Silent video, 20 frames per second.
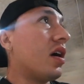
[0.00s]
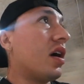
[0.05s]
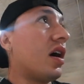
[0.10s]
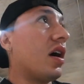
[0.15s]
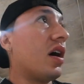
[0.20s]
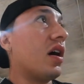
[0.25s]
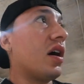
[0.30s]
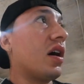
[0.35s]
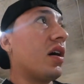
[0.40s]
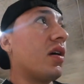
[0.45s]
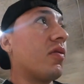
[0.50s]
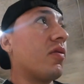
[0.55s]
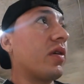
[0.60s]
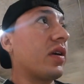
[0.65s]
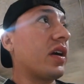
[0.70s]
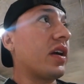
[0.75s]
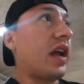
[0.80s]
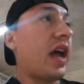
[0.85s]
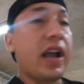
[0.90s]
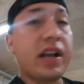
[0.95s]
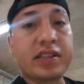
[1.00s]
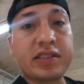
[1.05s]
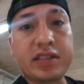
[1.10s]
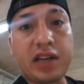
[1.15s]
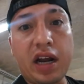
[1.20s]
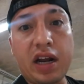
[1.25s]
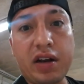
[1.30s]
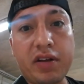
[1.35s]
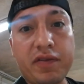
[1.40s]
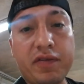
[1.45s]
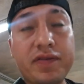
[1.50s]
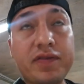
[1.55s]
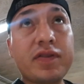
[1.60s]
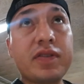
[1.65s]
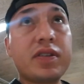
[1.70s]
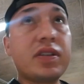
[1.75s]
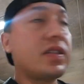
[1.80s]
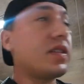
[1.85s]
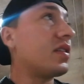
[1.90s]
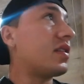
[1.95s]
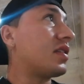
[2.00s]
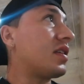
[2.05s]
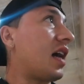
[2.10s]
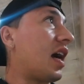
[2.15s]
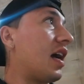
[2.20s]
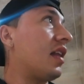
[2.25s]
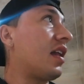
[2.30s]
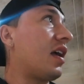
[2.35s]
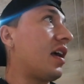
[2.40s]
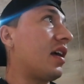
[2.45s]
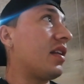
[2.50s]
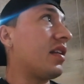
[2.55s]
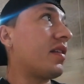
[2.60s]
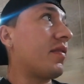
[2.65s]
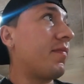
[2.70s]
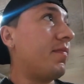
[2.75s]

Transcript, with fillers: uh, we're going to exit out of thailand